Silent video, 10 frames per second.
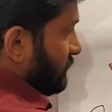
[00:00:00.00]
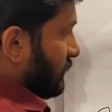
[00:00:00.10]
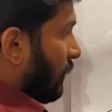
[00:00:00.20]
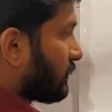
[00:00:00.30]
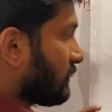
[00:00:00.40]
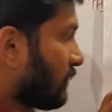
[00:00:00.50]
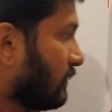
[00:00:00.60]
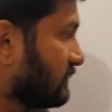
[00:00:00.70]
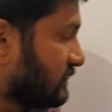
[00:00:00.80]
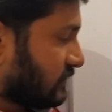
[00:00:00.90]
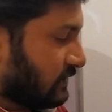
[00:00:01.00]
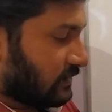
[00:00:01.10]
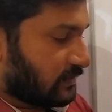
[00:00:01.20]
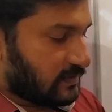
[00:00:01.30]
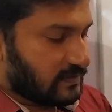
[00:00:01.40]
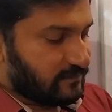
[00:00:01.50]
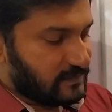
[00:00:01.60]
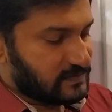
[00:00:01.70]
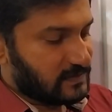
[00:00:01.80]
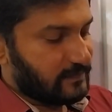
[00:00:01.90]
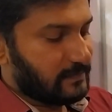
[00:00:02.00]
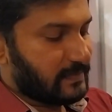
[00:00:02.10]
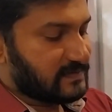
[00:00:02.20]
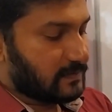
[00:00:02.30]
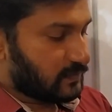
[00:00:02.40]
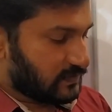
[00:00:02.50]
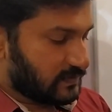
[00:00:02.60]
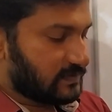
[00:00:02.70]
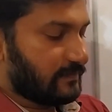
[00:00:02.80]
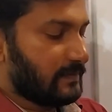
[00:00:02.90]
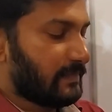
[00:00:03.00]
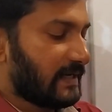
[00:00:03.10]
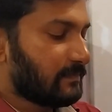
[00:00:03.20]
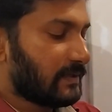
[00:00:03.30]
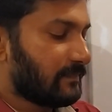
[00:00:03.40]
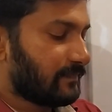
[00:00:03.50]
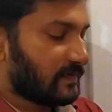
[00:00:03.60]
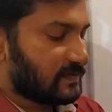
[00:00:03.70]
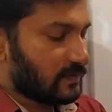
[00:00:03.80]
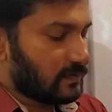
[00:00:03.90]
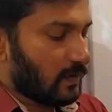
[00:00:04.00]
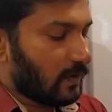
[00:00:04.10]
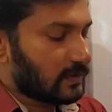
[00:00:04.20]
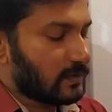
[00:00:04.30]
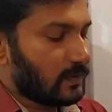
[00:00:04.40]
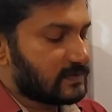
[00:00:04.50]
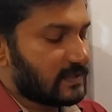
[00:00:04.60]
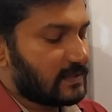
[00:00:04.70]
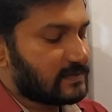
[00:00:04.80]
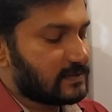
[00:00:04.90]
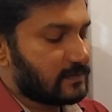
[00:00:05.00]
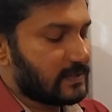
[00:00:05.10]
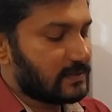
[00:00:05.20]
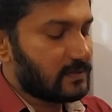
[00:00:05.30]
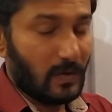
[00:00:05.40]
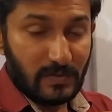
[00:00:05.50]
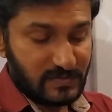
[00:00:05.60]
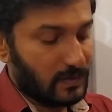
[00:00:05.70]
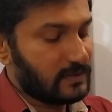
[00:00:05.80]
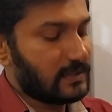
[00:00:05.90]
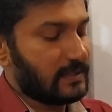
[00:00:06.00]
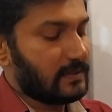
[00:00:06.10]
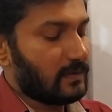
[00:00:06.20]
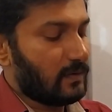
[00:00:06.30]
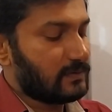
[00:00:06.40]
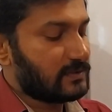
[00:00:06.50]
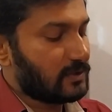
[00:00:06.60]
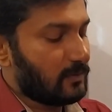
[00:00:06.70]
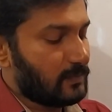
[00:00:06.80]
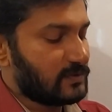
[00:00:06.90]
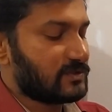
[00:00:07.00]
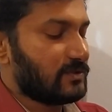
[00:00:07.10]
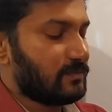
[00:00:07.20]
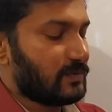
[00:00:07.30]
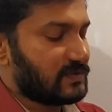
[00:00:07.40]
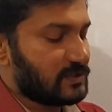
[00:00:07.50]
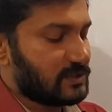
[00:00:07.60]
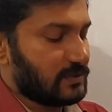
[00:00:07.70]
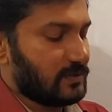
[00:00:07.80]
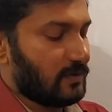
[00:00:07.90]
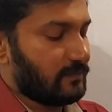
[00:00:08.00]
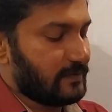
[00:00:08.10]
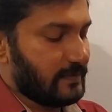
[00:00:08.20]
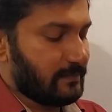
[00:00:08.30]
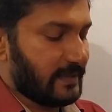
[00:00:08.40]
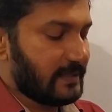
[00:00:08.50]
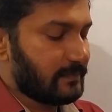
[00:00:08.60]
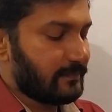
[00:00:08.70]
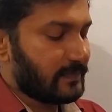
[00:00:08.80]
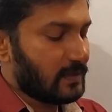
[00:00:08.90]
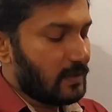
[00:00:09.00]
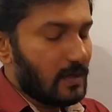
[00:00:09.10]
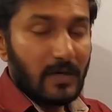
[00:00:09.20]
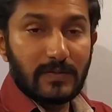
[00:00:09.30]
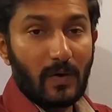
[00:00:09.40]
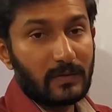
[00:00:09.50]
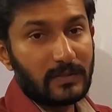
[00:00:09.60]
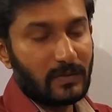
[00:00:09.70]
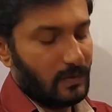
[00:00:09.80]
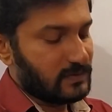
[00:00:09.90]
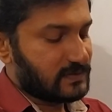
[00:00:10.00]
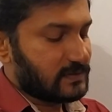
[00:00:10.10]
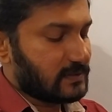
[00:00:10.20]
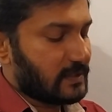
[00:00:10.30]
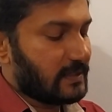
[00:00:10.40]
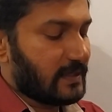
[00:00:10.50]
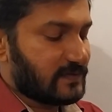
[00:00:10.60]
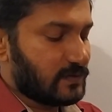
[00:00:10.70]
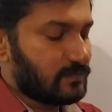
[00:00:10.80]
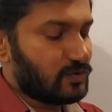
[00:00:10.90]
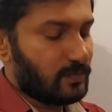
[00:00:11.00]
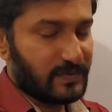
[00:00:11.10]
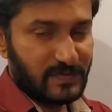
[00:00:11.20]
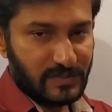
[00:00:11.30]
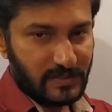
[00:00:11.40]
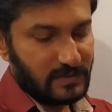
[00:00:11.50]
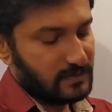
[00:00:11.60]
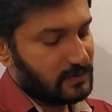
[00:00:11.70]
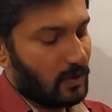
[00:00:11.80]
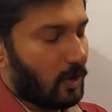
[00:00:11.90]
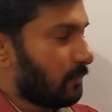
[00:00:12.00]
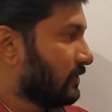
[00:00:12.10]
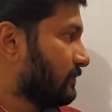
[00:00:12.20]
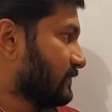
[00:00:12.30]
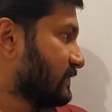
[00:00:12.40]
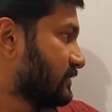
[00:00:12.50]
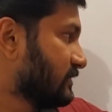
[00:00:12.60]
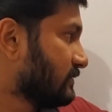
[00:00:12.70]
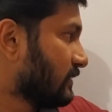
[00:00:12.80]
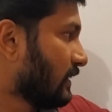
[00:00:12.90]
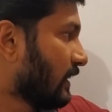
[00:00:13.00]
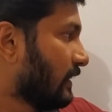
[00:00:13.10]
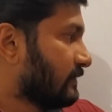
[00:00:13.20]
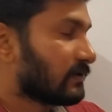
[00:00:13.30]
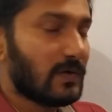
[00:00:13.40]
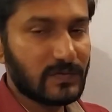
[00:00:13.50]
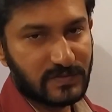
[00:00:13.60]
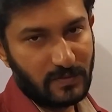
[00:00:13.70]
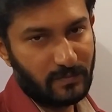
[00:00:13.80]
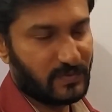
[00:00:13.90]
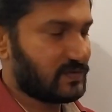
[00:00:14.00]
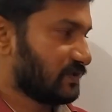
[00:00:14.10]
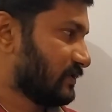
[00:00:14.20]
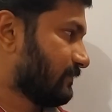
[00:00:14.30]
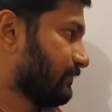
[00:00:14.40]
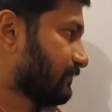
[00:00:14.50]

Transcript: So, the vocal cords, if this is a windpipe, suppose this is a windpipe. So, the vocal cords are situated horizontally on the topmost position of the windpipe. The vocal cords can assume two positions, the open position and the closed position.